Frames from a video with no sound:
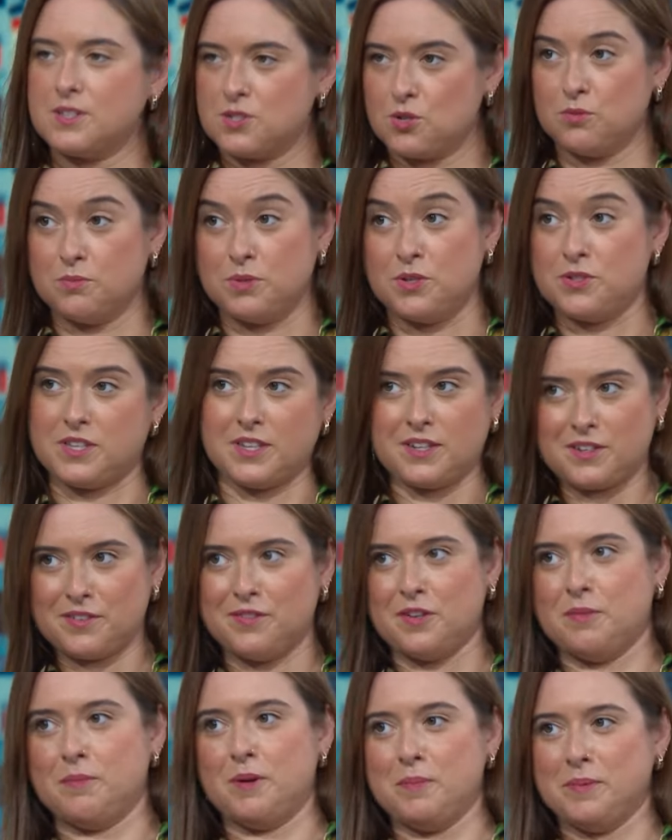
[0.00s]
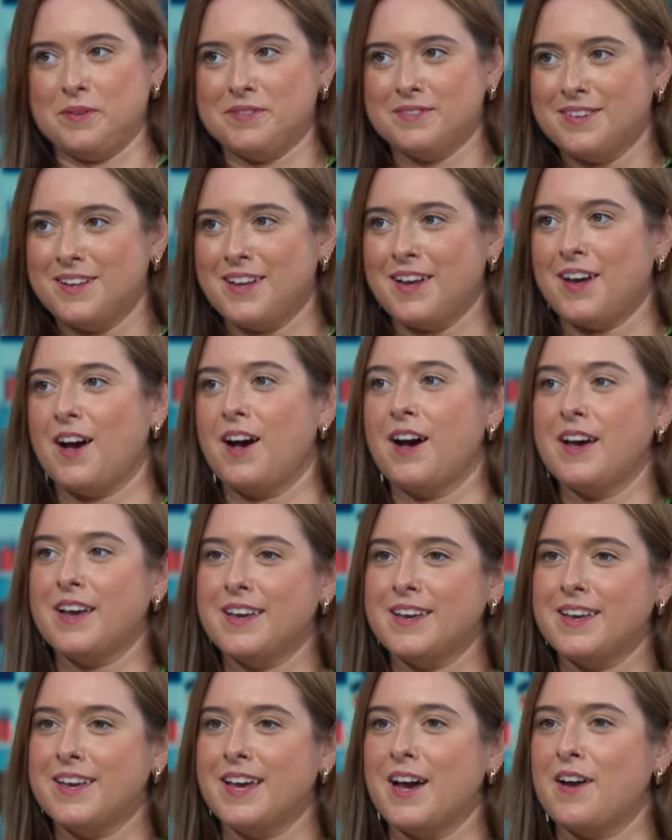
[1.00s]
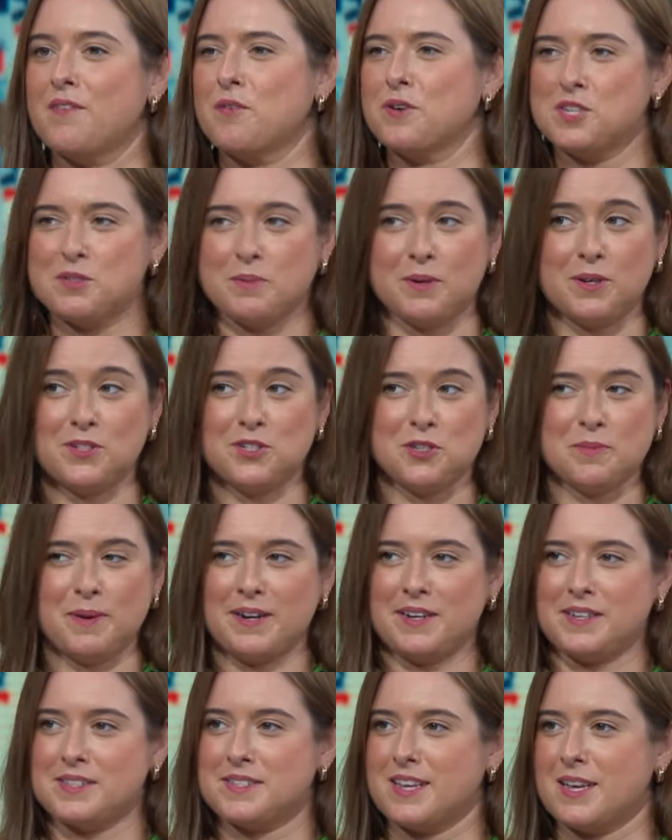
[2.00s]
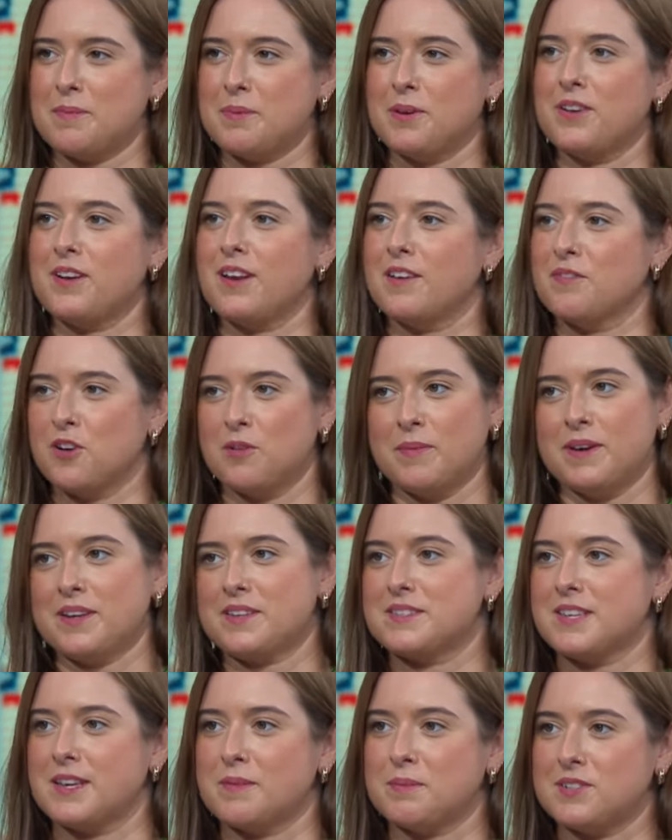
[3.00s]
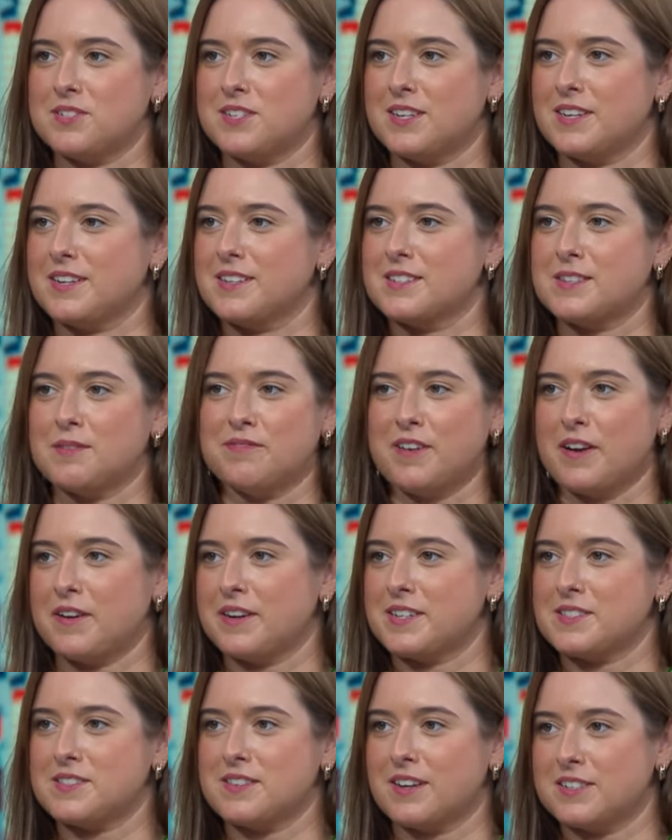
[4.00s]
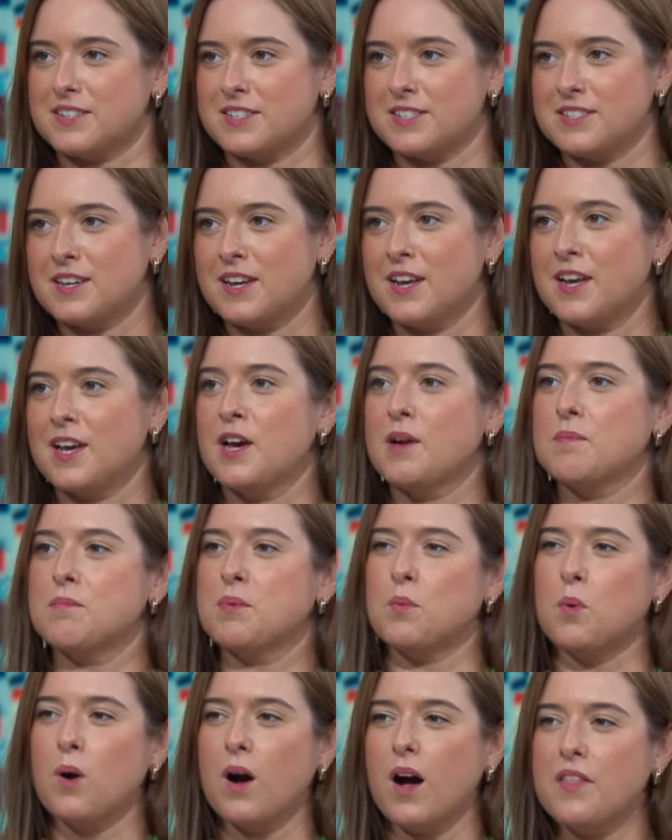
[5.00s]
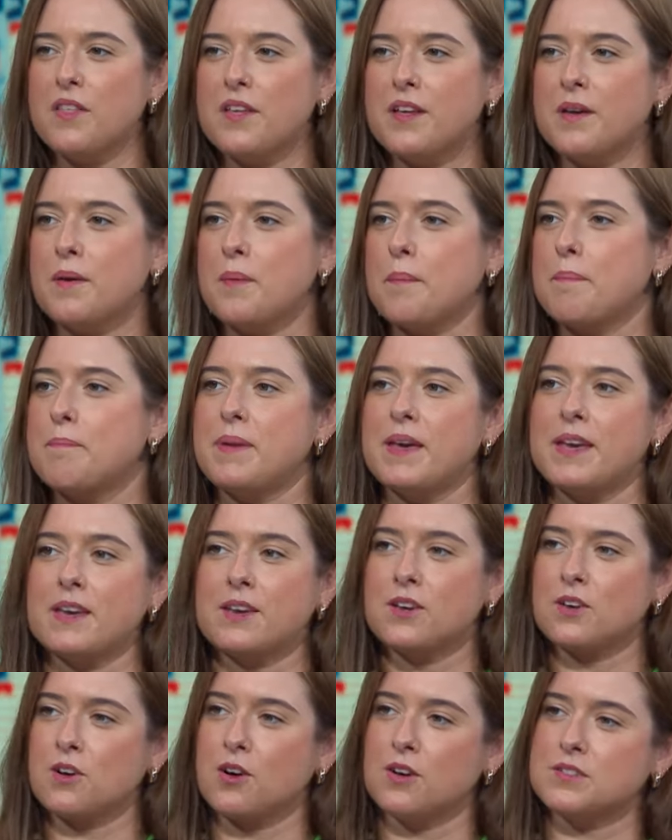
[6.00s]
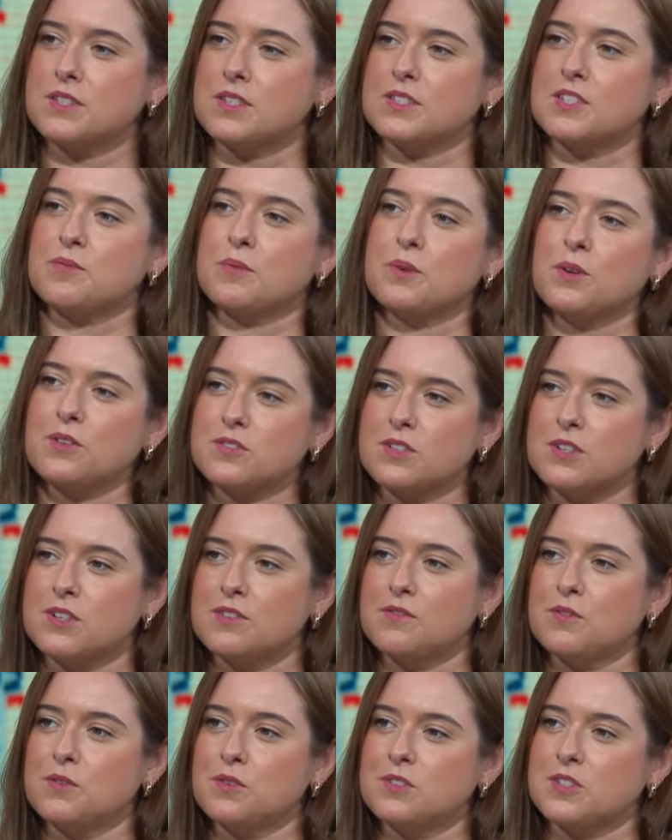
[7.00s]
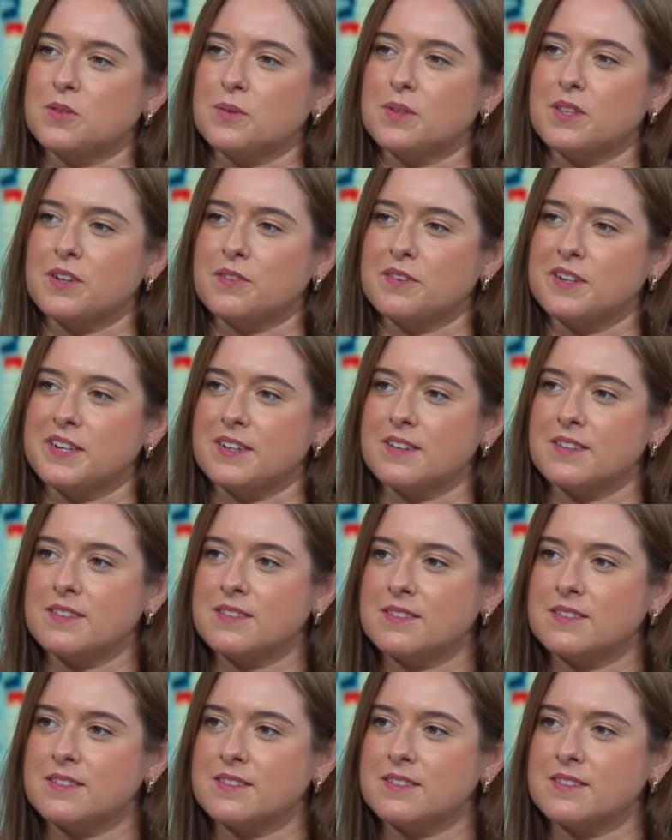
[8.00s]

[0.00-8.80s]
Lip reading: talk music for a moment. I have already spoken to you about Kasabian. I've got my Kasabian tickets. I'm very excited. But what other big concerts have we got to look forward to at the arena?